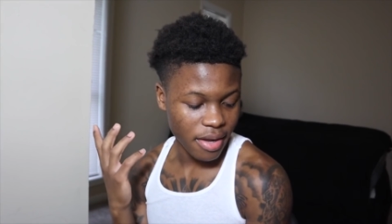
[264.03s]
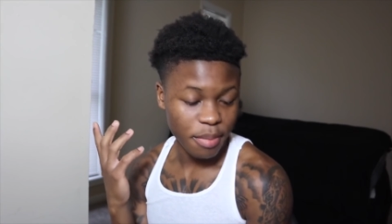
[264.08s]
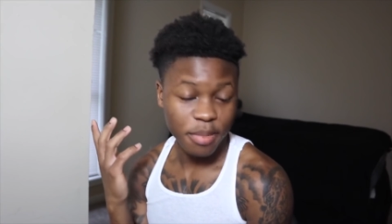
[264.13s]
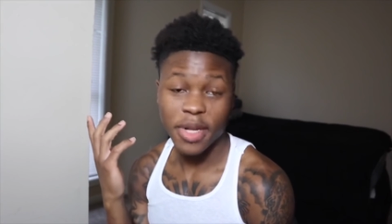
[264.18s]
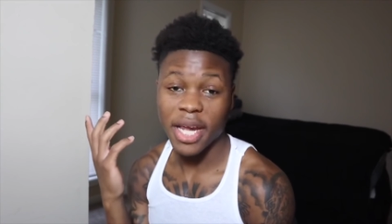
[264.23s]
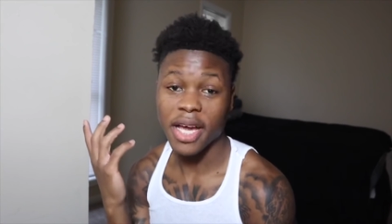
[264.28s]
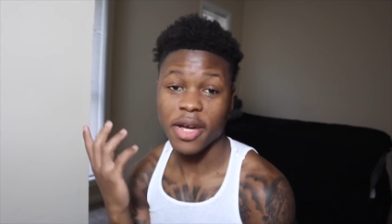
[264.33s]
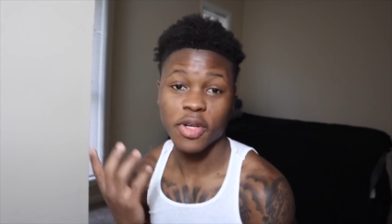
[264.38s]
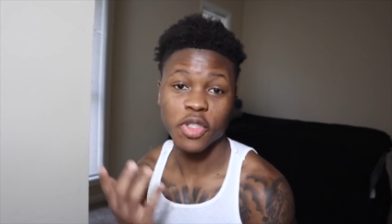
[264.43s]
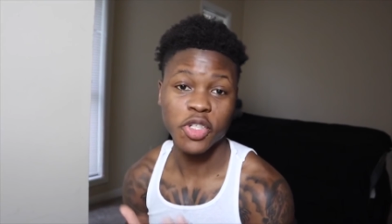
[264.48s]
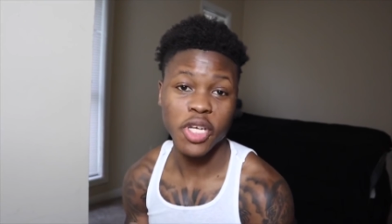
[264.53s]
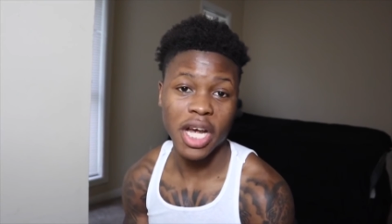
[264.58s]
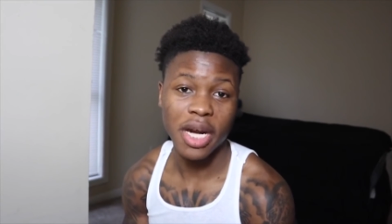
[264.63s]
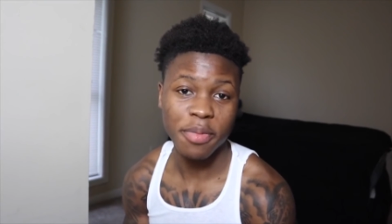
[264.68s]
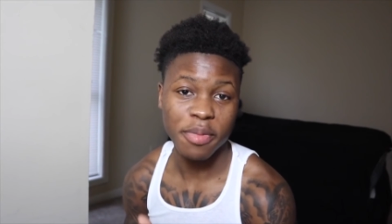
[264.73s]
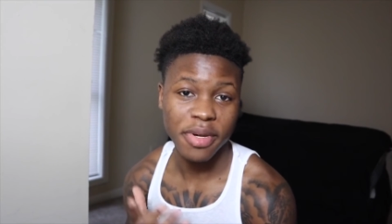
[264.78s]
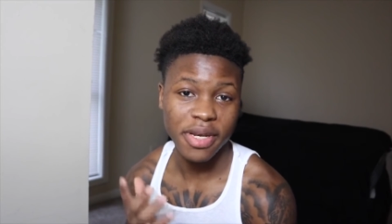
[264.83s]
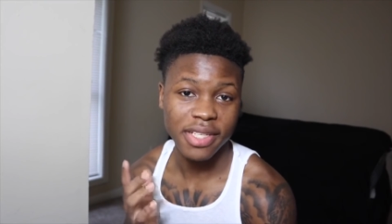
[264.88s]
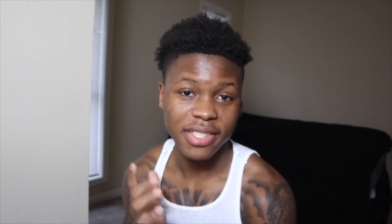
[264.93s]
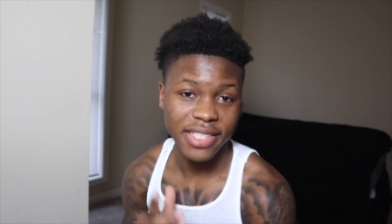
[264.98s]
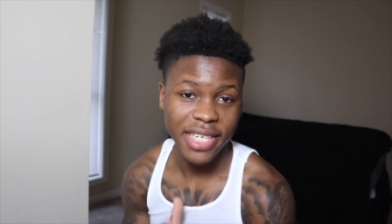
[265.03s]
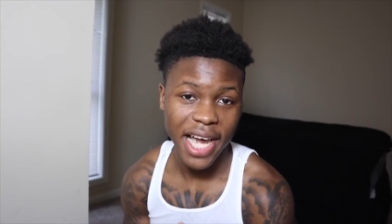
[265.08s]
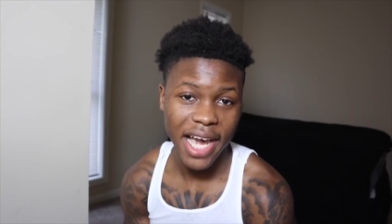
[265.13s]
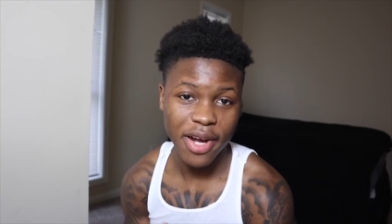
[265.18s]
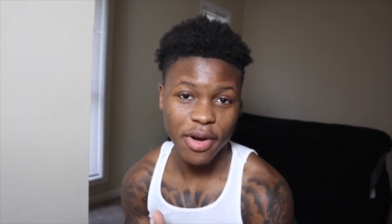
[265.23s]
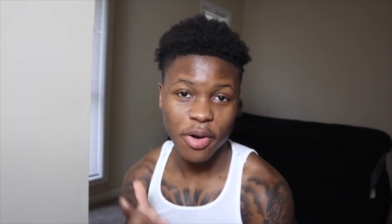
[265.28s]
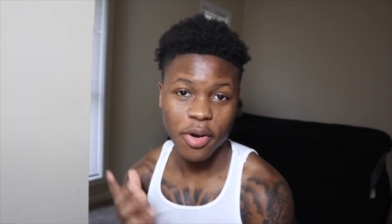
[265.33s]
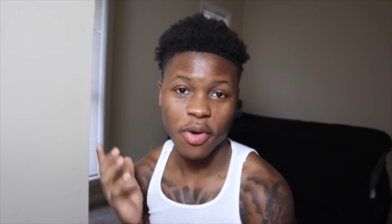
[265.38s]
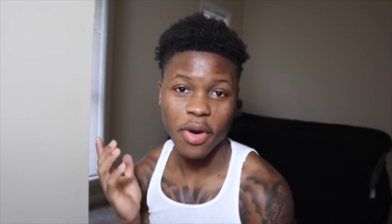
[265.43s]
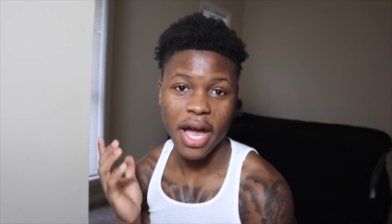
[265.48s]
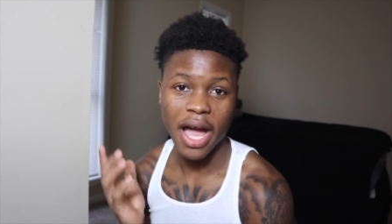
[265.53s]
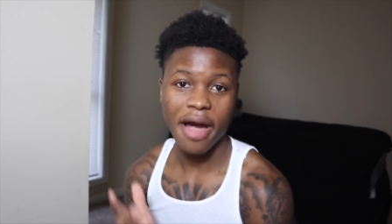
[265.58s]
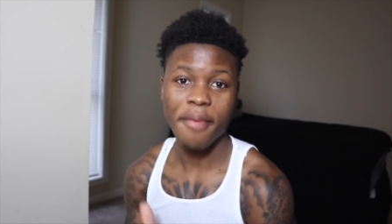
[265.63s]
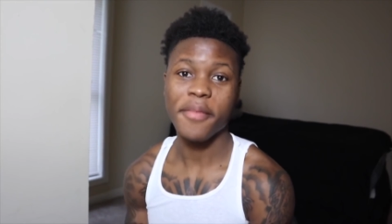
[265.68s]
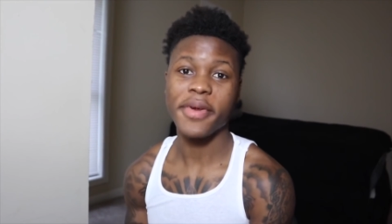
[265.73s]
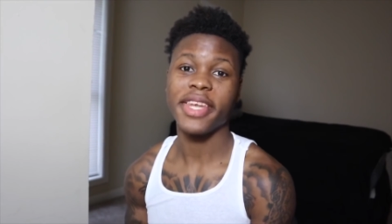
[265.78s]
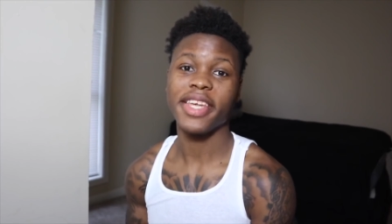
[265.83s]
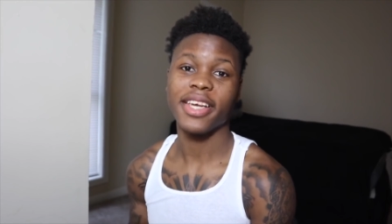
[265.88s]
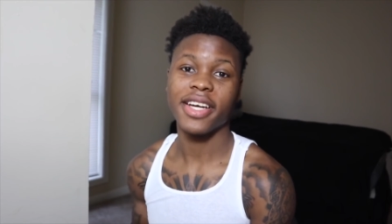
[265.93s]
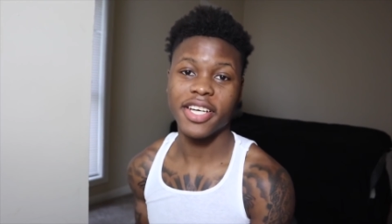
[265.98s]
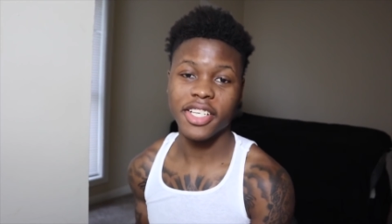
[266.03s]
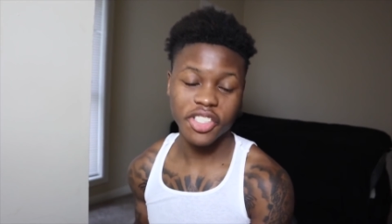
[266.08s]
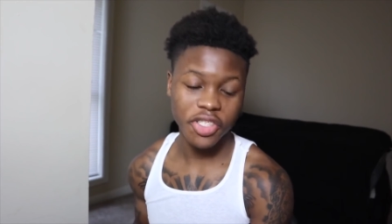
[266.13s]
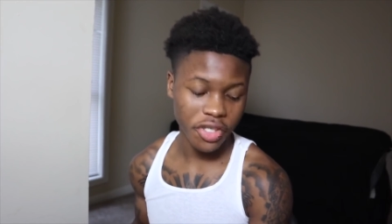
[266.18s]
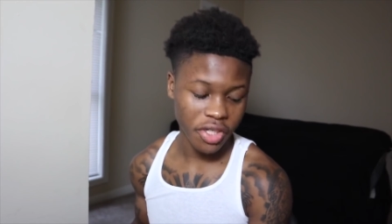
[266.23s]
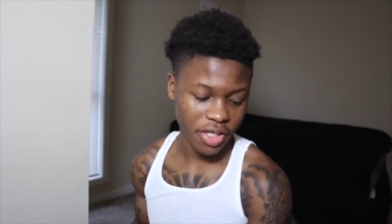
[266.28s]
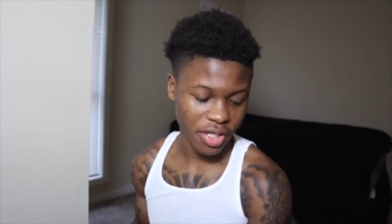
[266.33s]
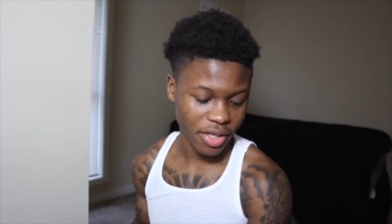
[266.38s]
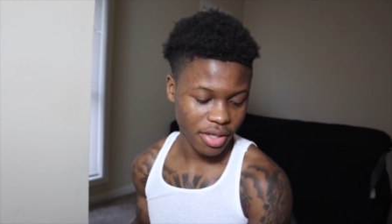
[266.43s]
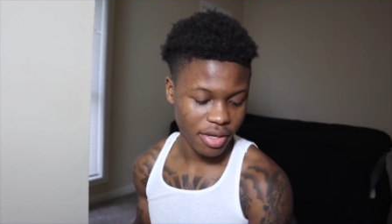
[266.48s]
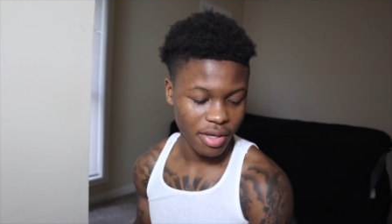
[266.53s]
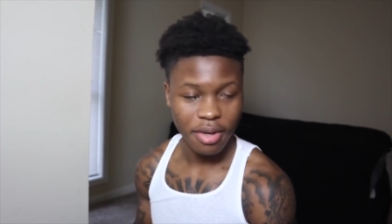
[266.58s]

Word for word: I'm not gonna try to put a title on how many hundred.